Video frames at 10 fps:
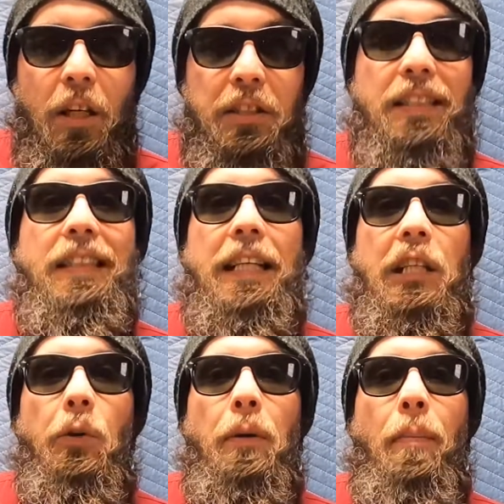on
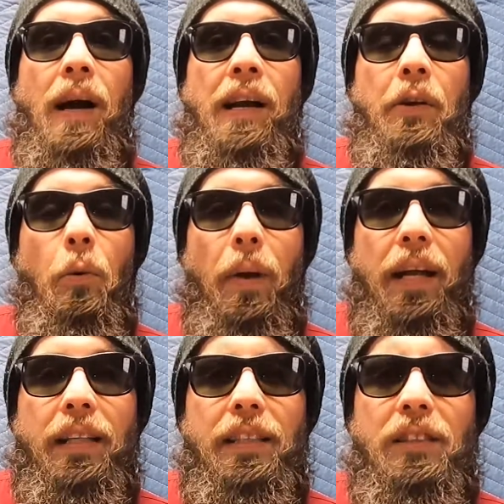Cinco de Mayo
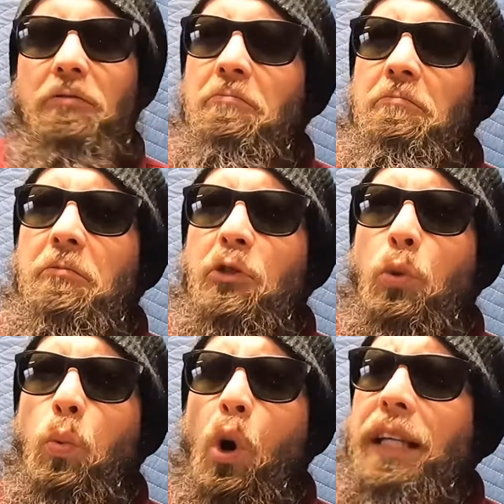back in
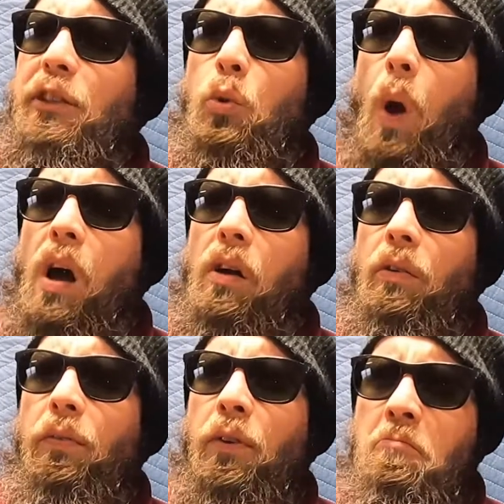
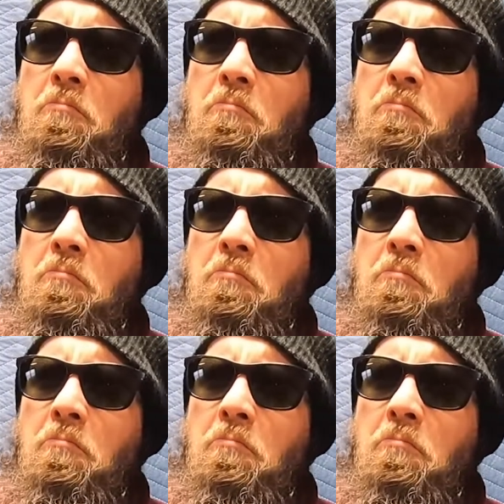2012.